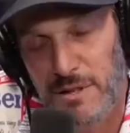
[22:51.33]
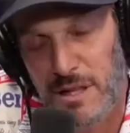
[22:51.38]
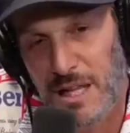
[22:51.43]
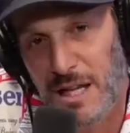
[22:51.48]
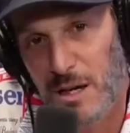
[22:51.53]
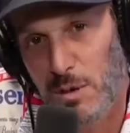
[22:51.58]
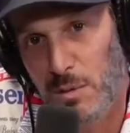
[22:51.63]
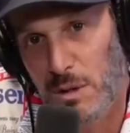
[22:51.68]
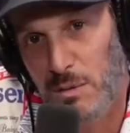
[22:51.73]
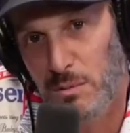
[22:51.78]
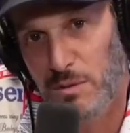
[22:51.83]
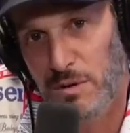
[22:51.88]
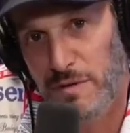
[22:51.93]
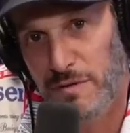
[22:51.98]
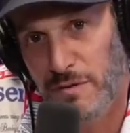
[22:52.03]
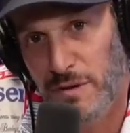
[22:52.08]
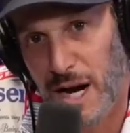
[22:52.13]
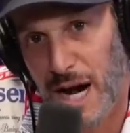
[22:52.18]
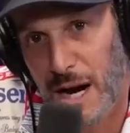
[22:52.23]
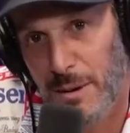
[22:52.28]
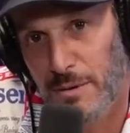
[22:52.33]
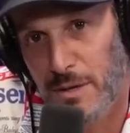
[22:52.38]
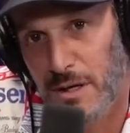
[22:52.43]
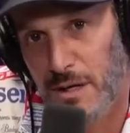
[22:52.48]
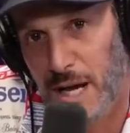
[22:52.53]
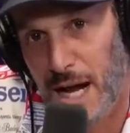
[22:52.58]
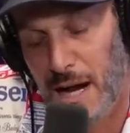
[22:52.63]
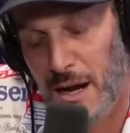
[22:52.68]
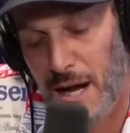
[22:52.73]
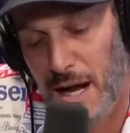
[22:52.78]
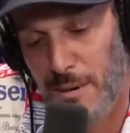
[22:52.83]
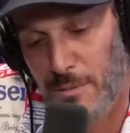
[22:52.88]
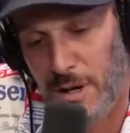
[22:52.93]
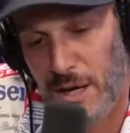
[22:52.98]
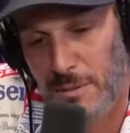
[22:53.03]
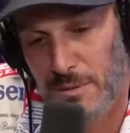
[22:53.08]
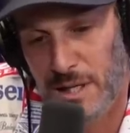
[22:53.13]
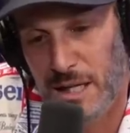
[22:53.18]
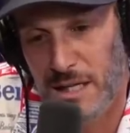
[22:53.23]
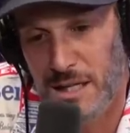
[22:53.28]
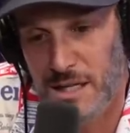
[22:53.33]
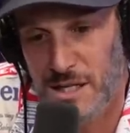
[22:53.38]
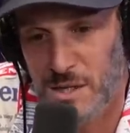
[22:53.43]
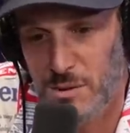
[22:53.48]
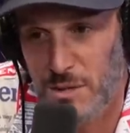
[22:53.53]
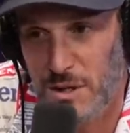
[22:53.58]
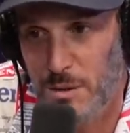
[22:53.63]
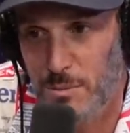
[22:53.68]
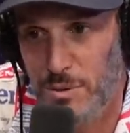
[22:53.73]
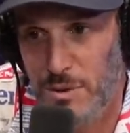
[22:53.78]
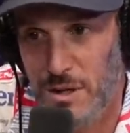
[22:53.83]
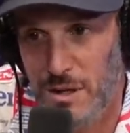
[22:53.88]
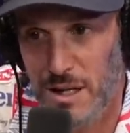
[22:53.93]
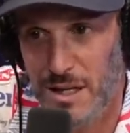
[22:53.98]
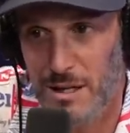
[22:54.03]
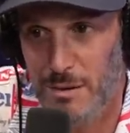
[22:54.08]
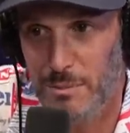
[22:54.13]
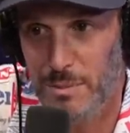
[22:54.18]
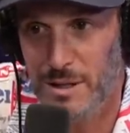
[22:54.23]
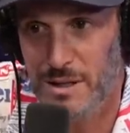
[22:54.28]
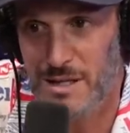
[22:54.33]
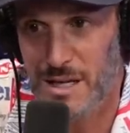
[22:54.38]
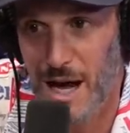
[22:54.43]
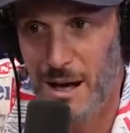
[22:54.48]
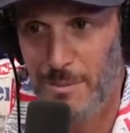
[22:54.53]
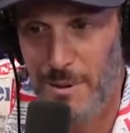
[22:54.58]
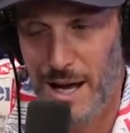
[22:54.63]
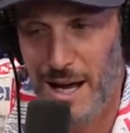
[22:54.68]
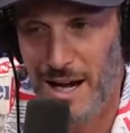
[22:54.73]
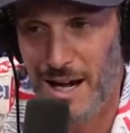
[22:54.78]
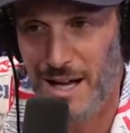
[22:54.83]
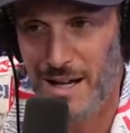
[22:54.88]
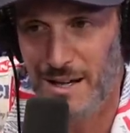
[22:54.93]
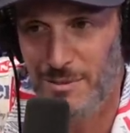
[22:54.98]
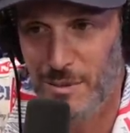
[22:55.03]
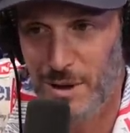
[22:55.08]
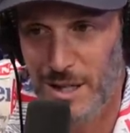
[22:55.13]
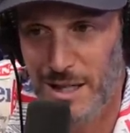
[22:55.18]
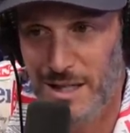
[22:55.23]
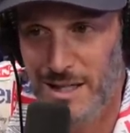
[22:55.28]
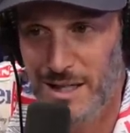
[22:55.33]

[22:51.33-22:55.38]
to think of one with for Abraham Lincoln, so we could put like a big top hat on. Yeah,